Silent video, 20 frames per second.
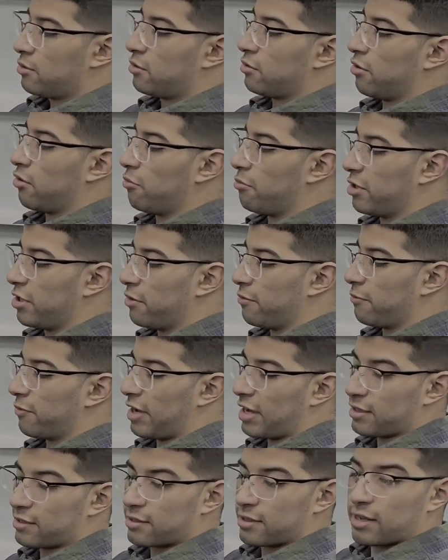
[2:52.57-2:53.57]
slow, medium,
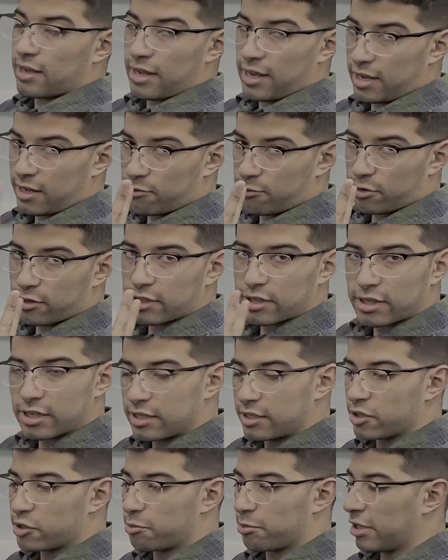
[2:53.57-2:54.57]
fast, and with
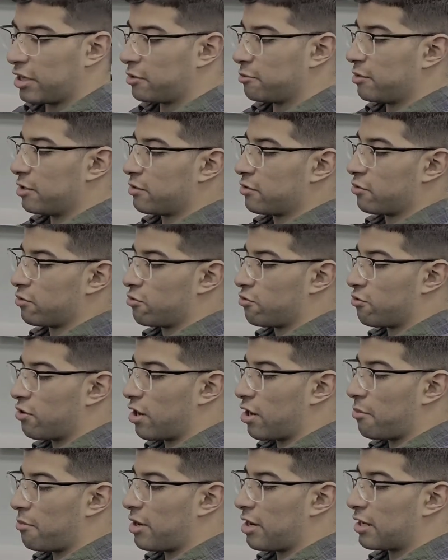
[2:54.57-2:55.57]
the displacement,
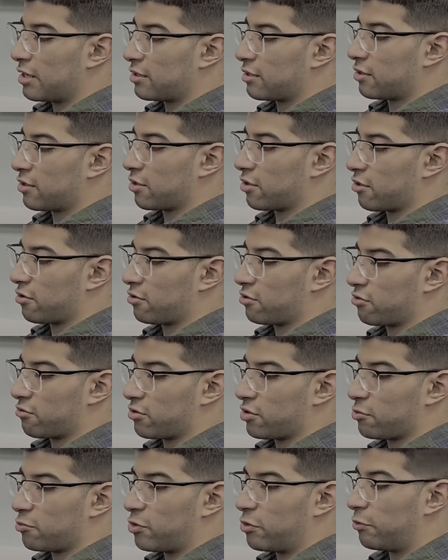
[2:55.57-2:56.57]
so how much the
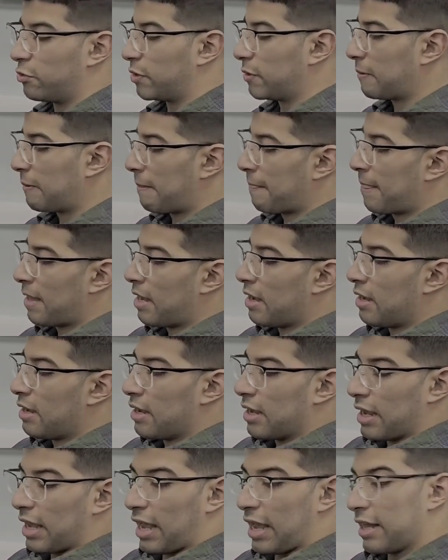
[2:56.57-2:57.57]
cursor is moving.
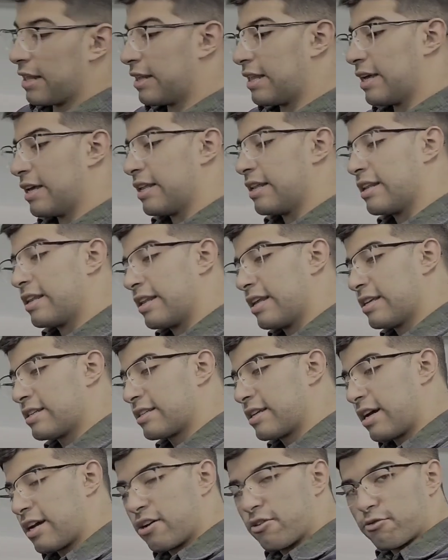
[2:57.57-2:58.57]
And then
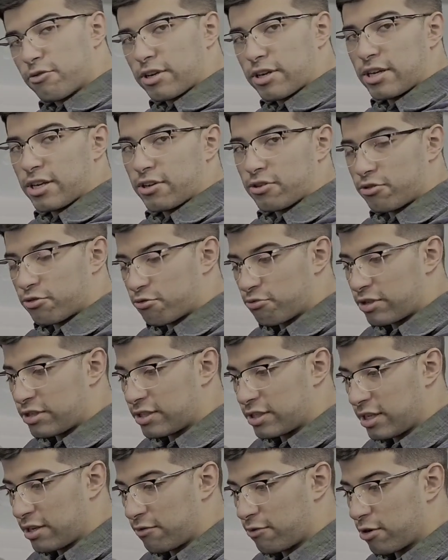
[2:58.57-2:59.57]
this guy over here, the
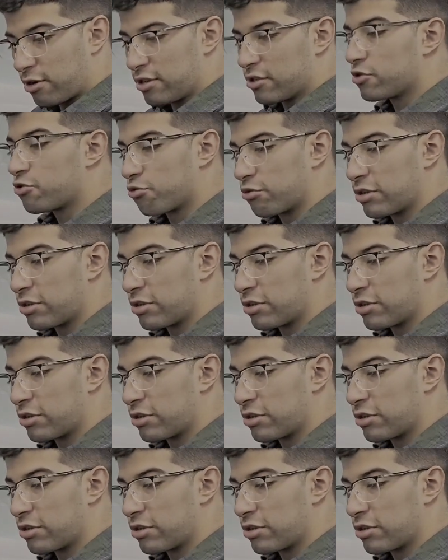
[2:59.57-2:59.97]
receiver, is